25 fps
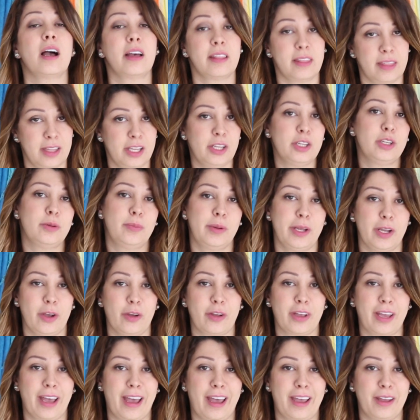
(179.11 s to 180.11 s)
I think you'd be
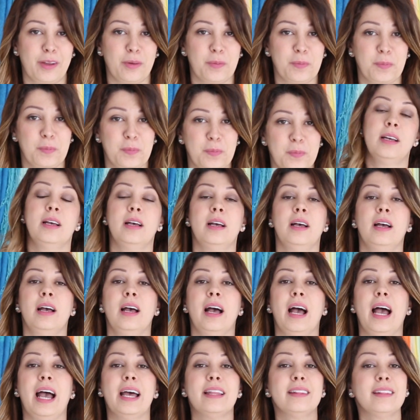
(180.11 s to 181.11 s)
okay.
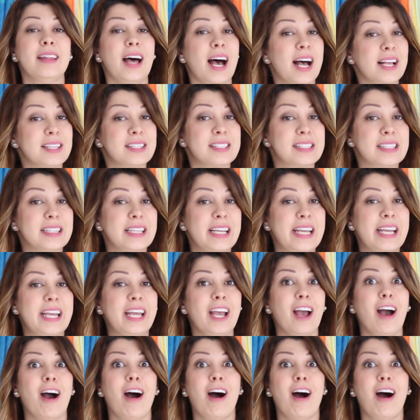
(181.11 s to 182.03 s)
And lastly,